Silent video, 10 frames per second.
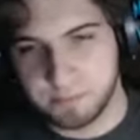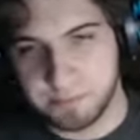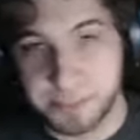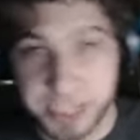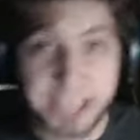
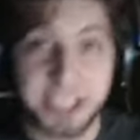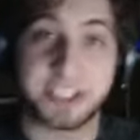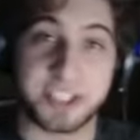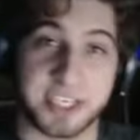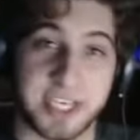She actually has her
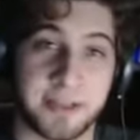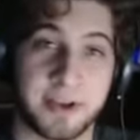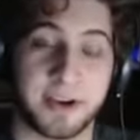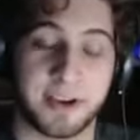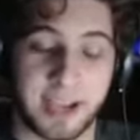shit together,
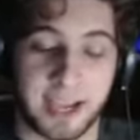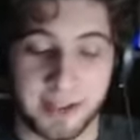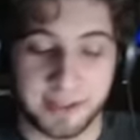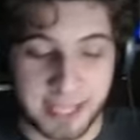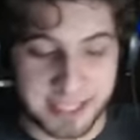and
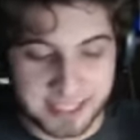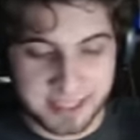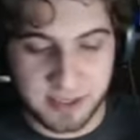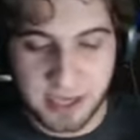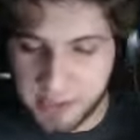
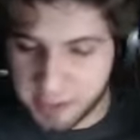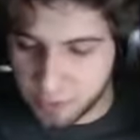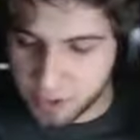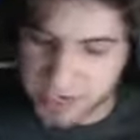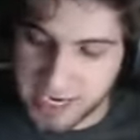nothing's more
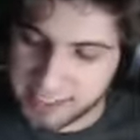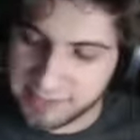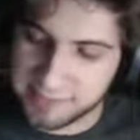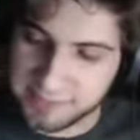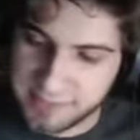attractive.
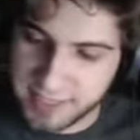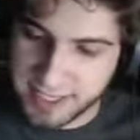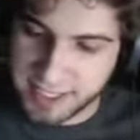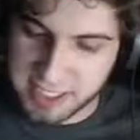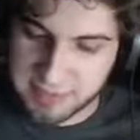You don't
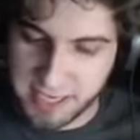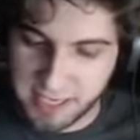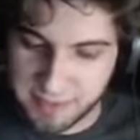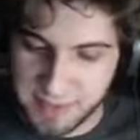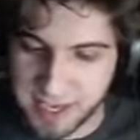need a
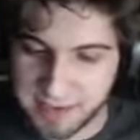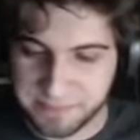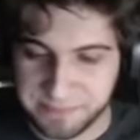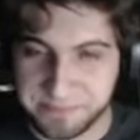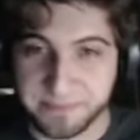house to
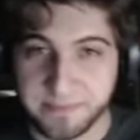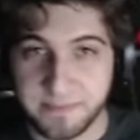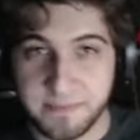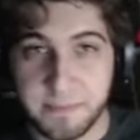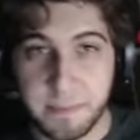have your shit together.